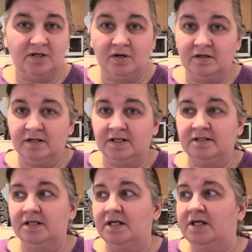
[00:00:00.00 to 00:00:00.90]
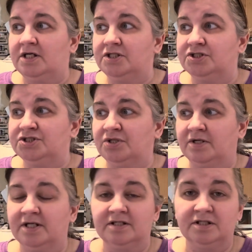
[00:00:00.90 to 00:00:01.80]
on
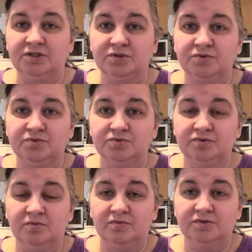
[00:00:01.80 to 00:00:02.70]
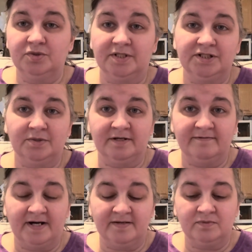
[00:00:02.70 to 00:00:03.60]
starting the new
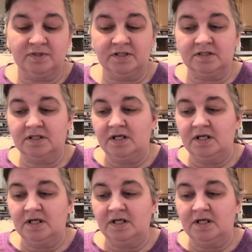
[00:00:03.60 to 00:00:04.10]
2025 one.